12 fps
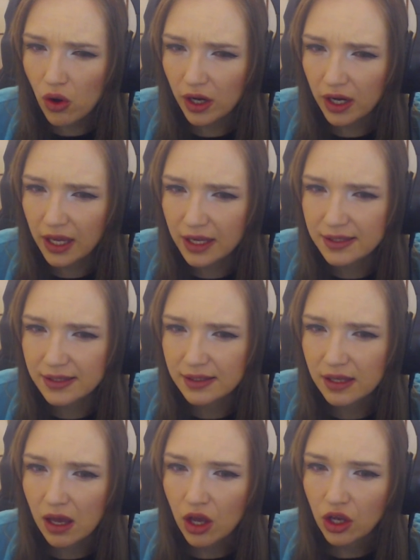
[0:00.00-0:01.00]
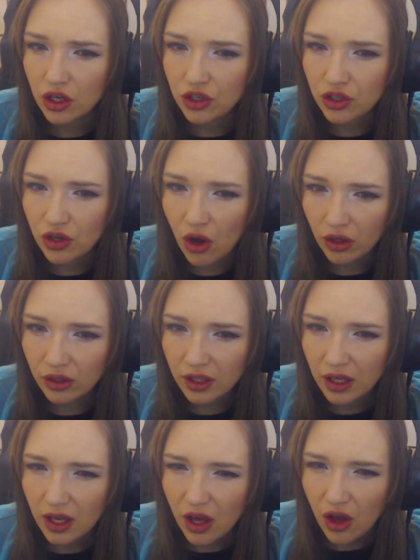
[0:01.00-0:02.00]
or his
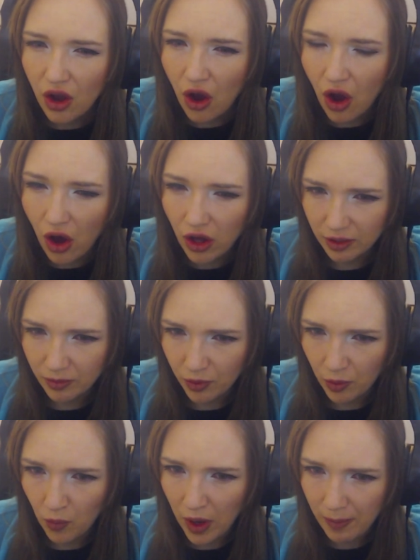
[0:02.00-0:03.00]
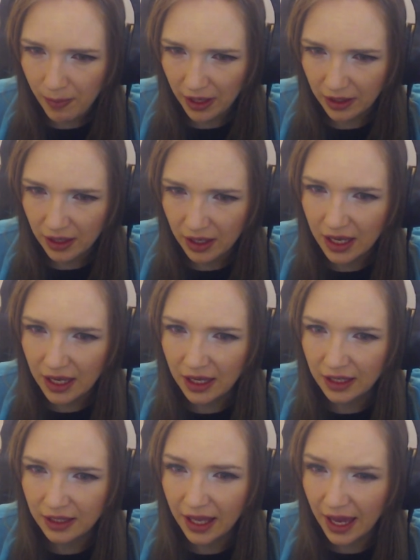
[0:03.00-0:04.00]
non-Calibrum weapon
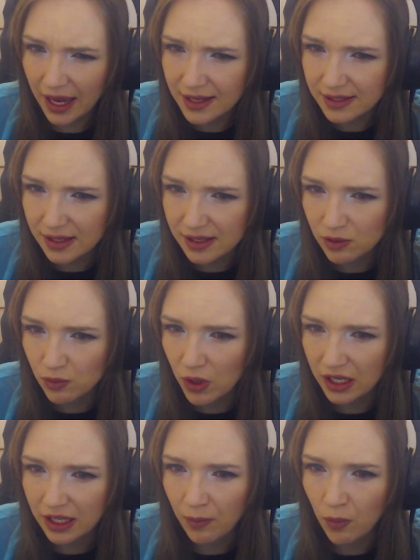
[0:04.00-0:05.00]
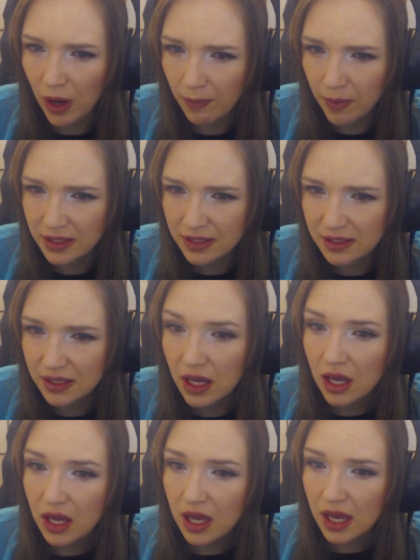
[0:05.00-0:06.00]
in cases where the weapon's
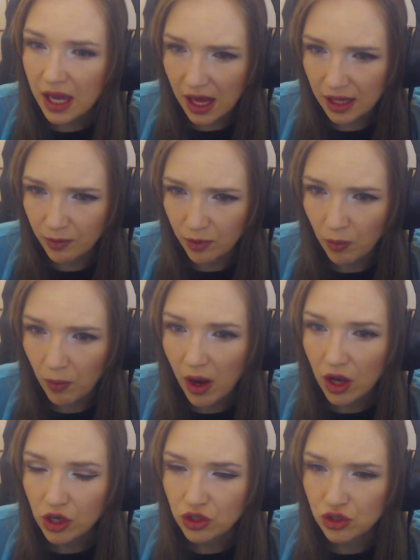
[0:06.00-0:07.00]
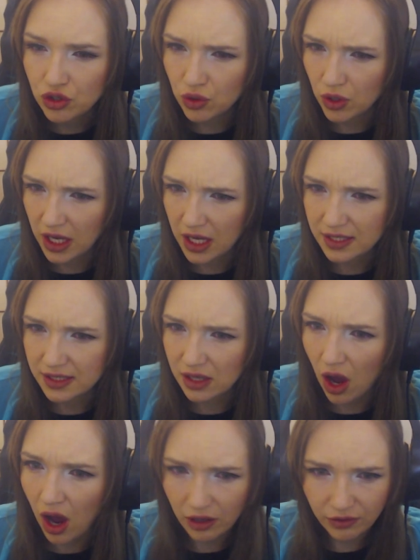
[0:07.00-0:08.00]
Calibrum to
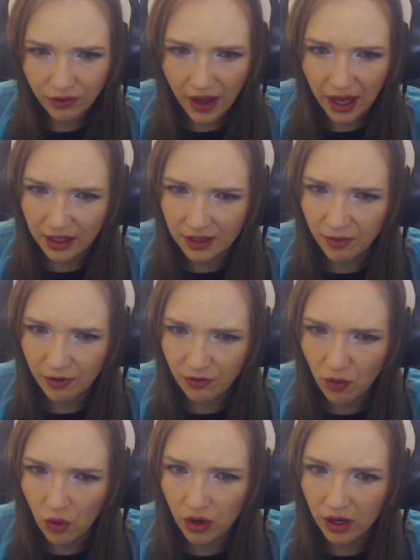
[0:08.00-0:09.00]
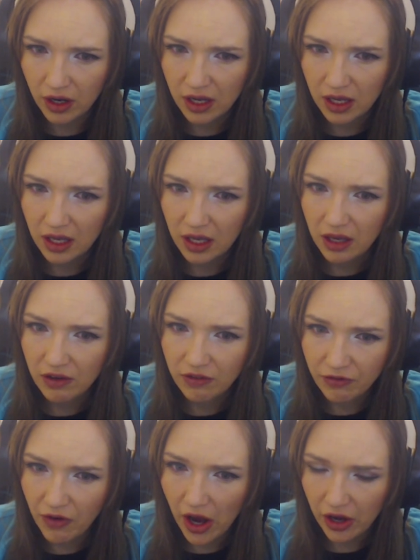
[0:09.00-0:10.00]
his offhand before
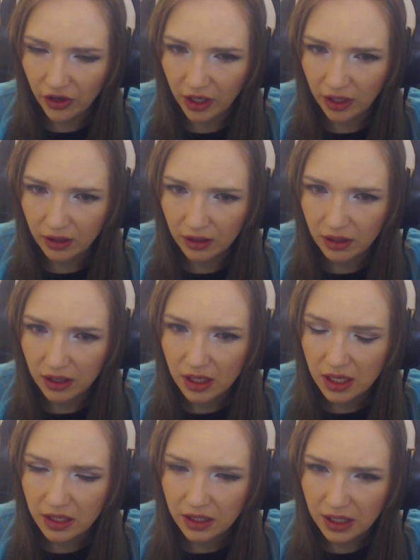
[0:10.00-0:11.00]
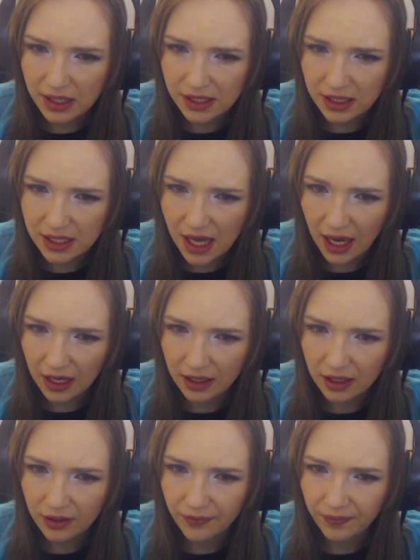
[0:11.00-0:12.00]
firing. This
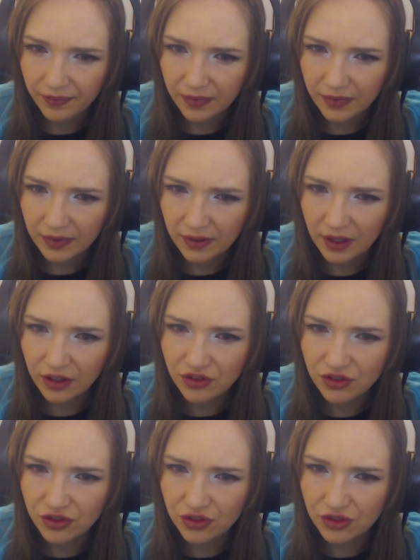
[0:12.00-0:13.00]
attack, the